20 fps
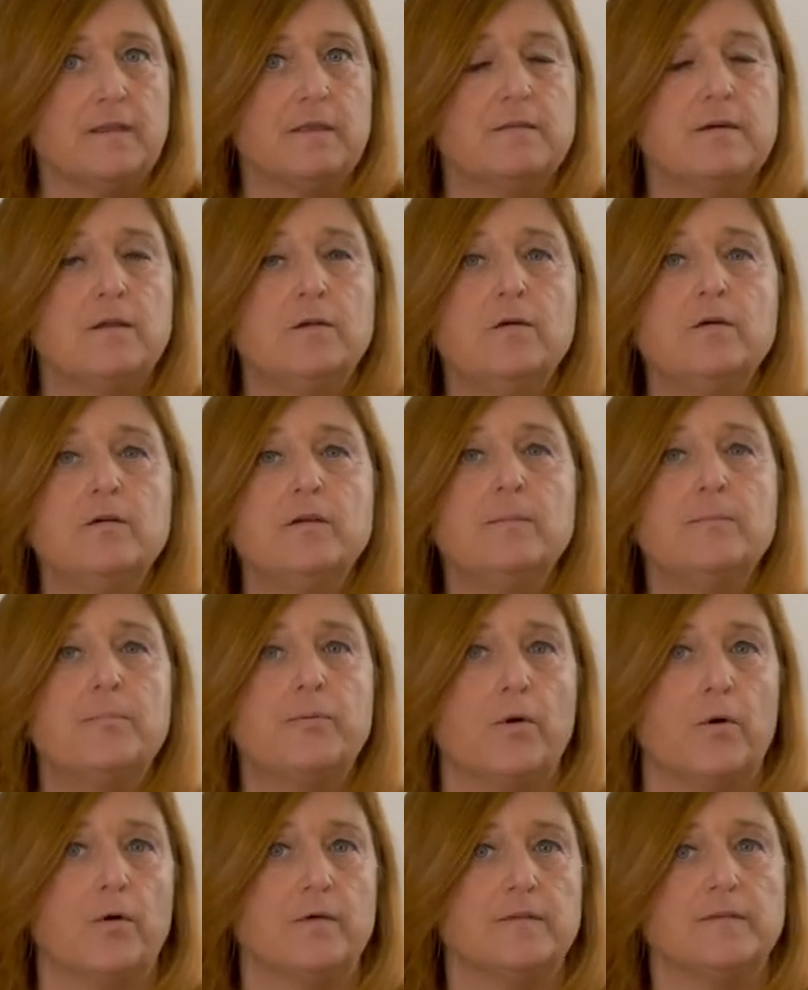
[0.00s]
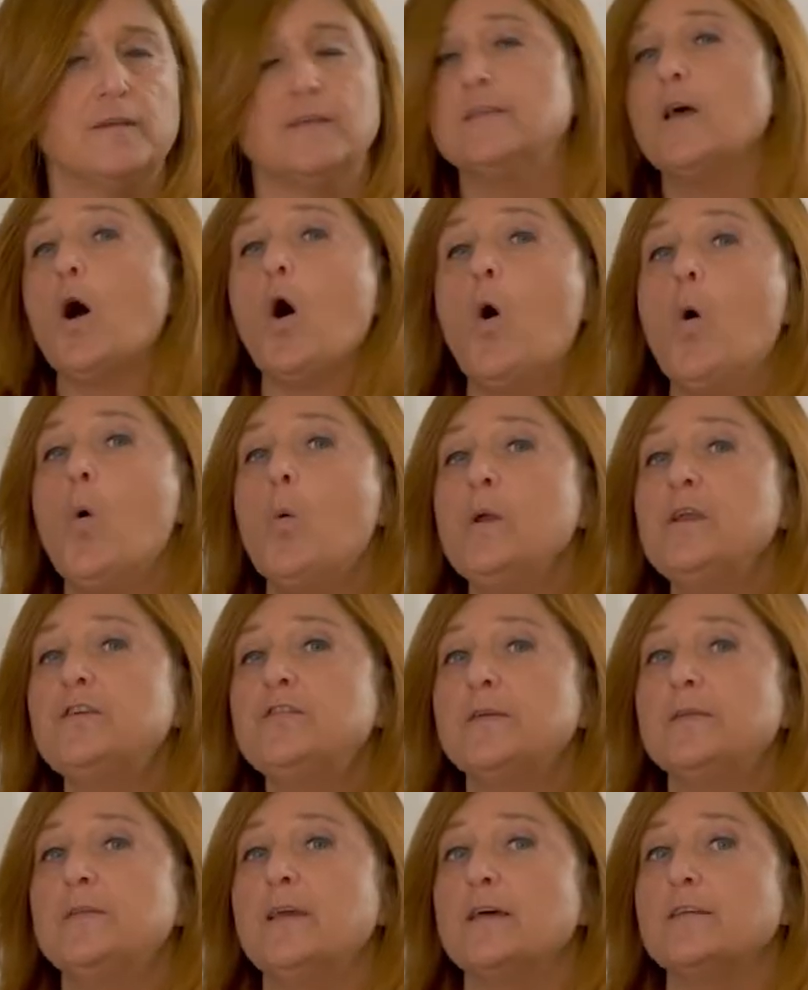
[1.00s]
in the learning process on
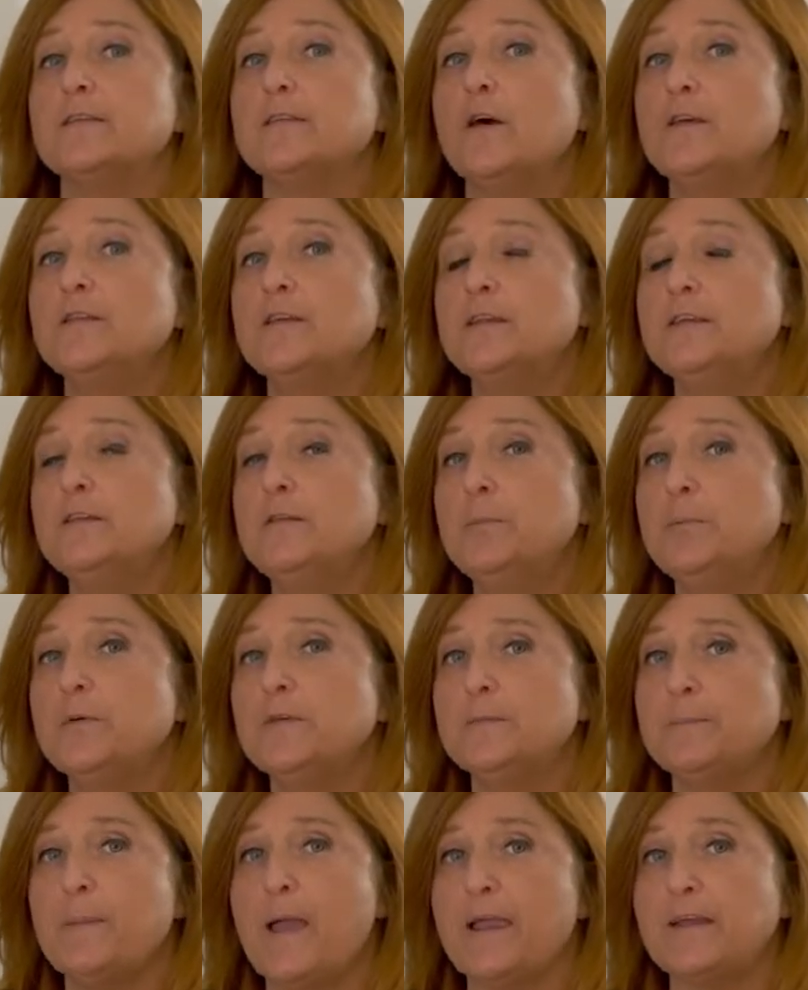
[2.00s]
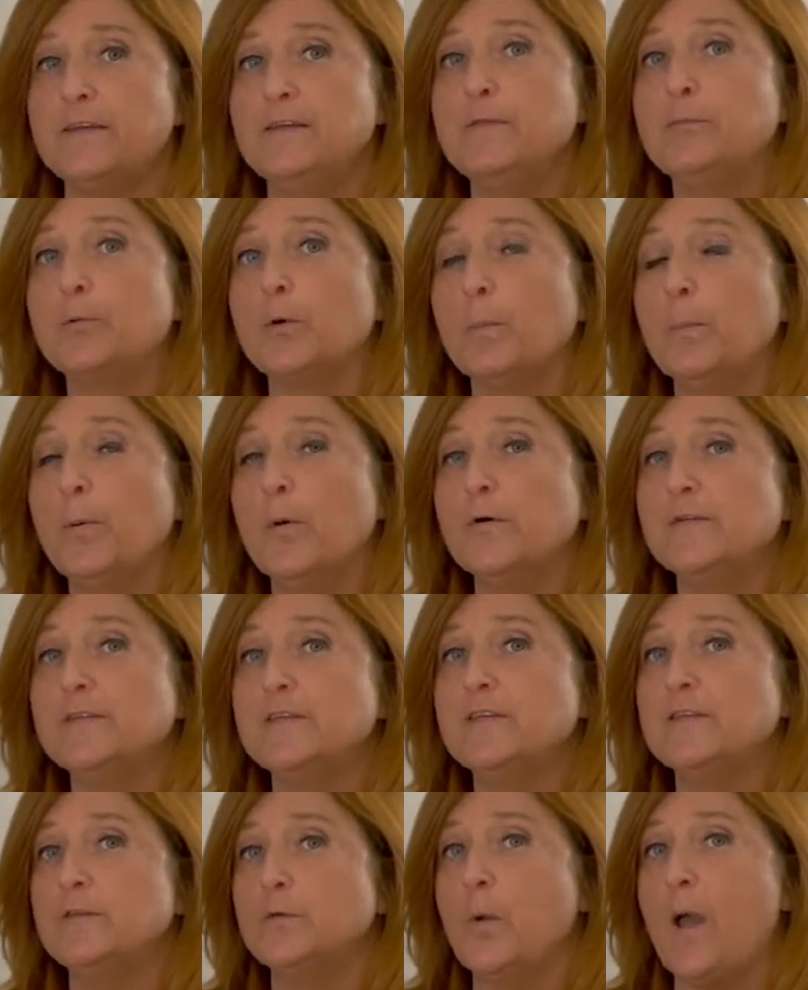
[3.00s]
which the associative perspective
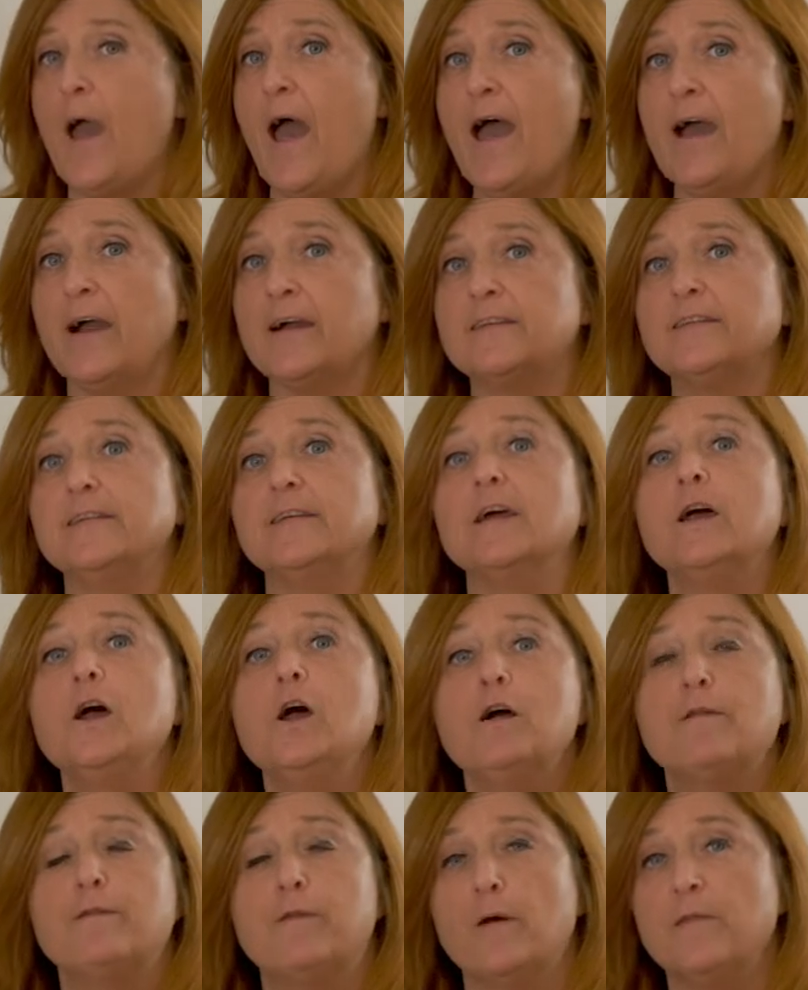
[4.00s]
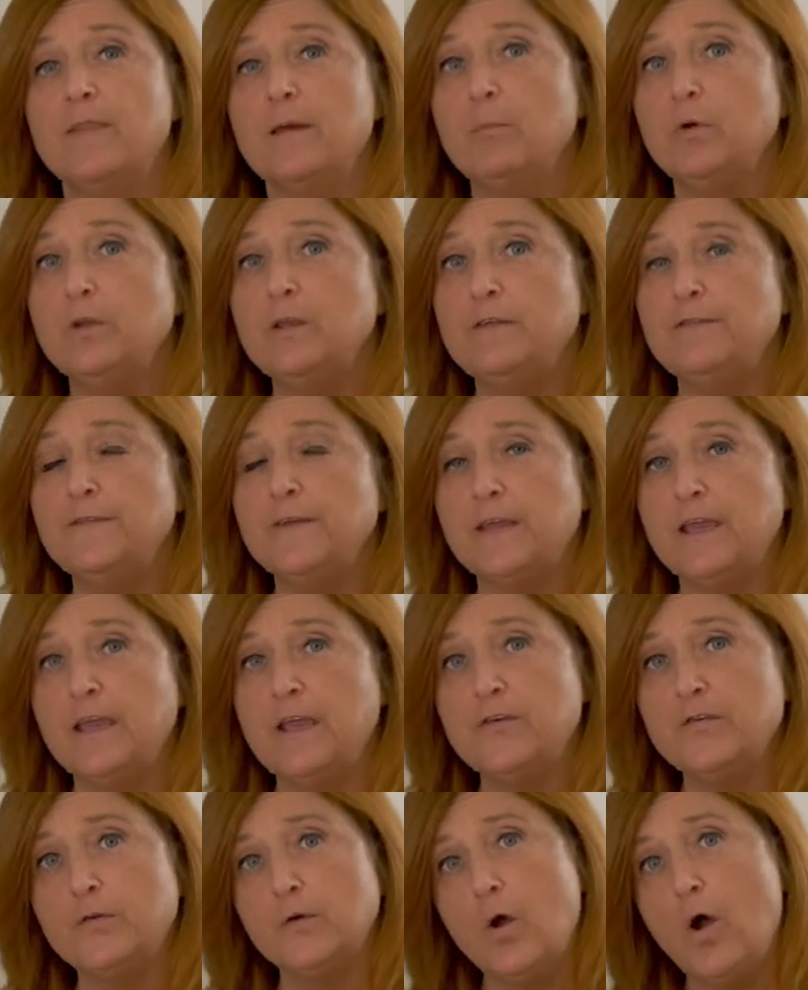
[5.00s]
proposes to act for the
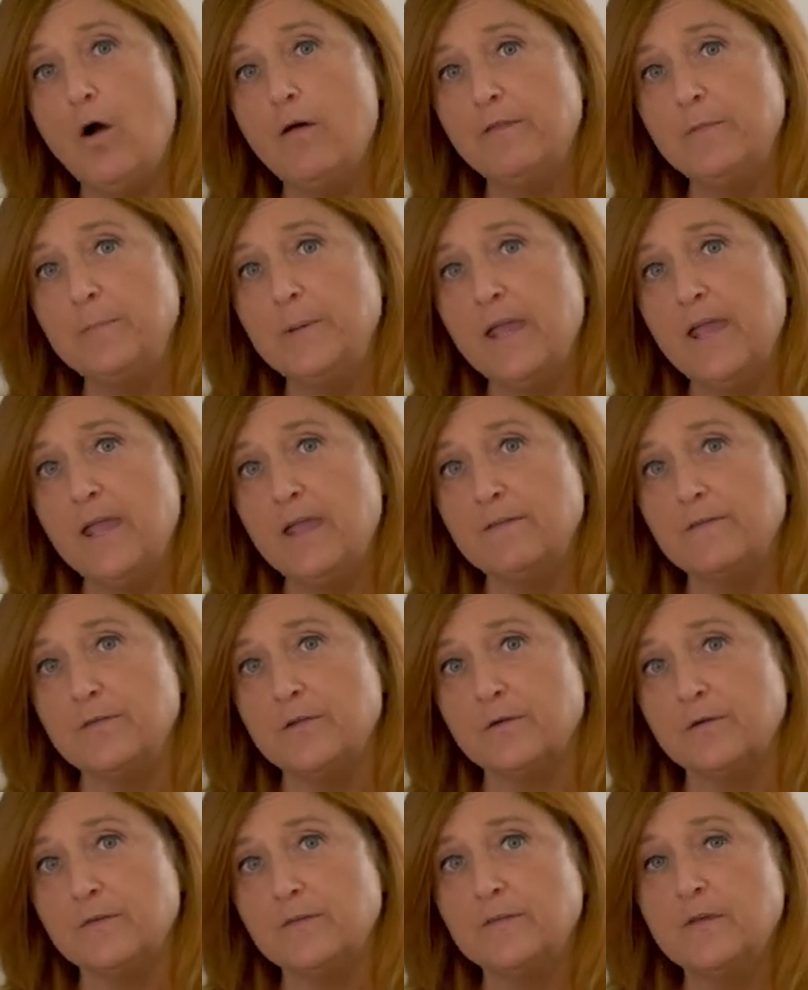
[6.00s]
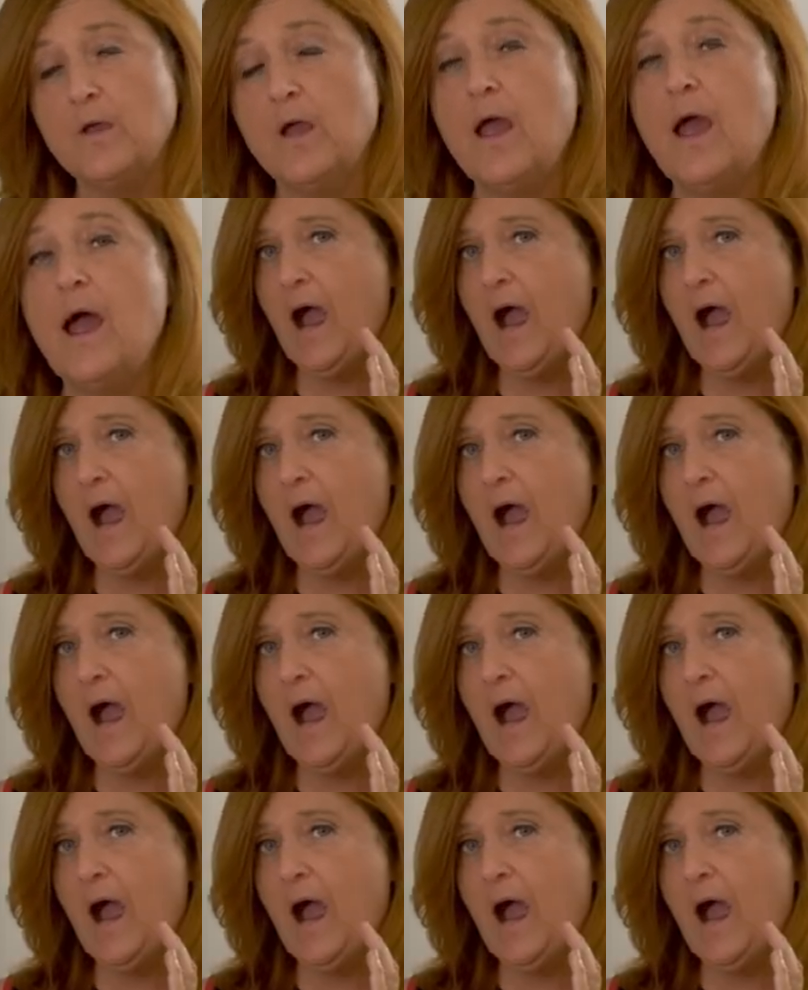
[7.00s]
modification of behaviors